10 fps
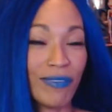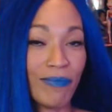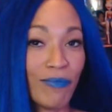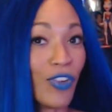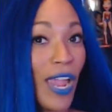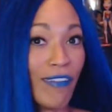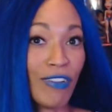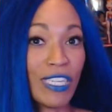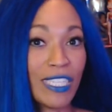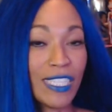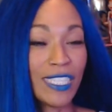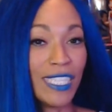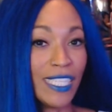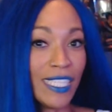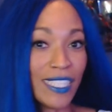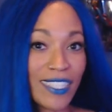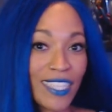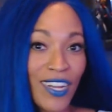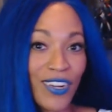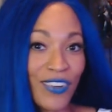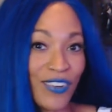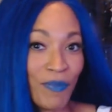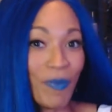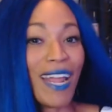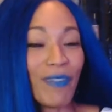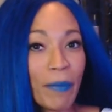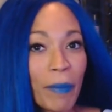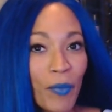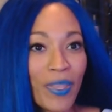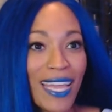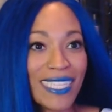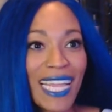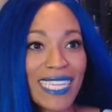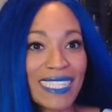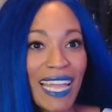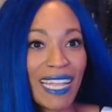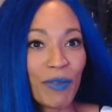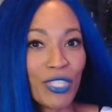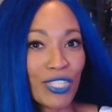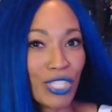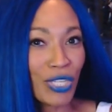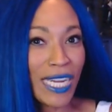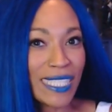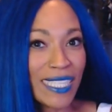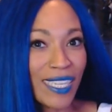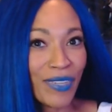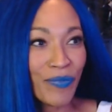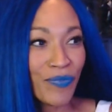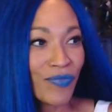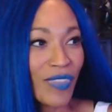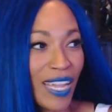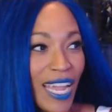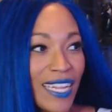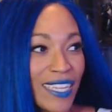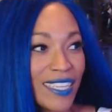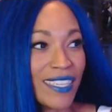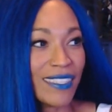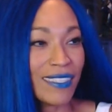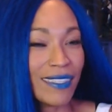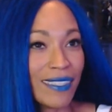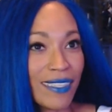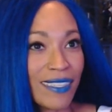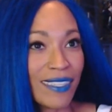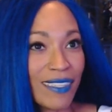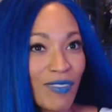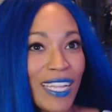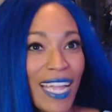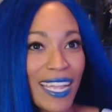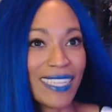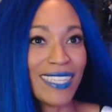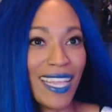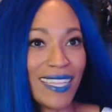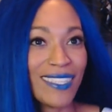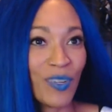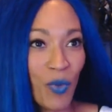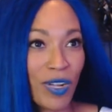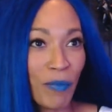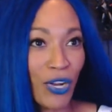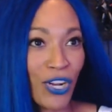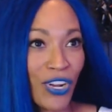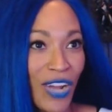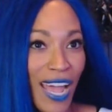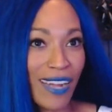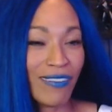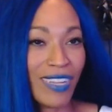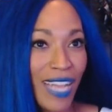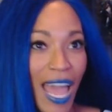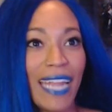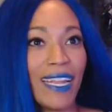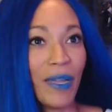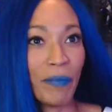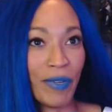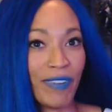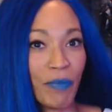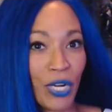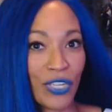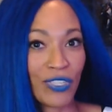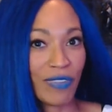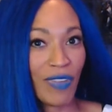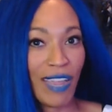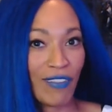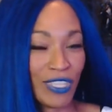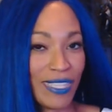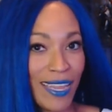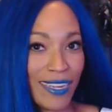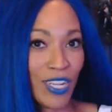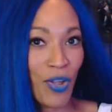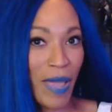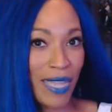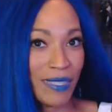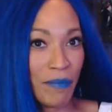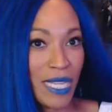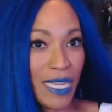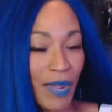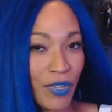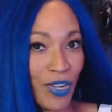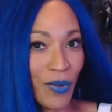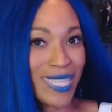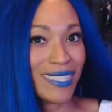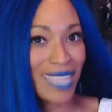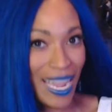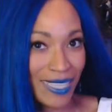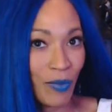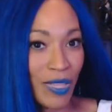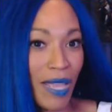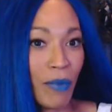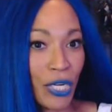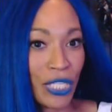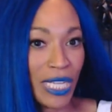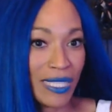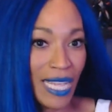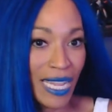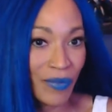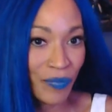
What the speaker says: forever, so but I remember what that tastes like, which is crazy. Like I could taste a Whataburger out of a lineup of burgers if I ever decided to go back to meat. I would know exactly what that burger tastes like.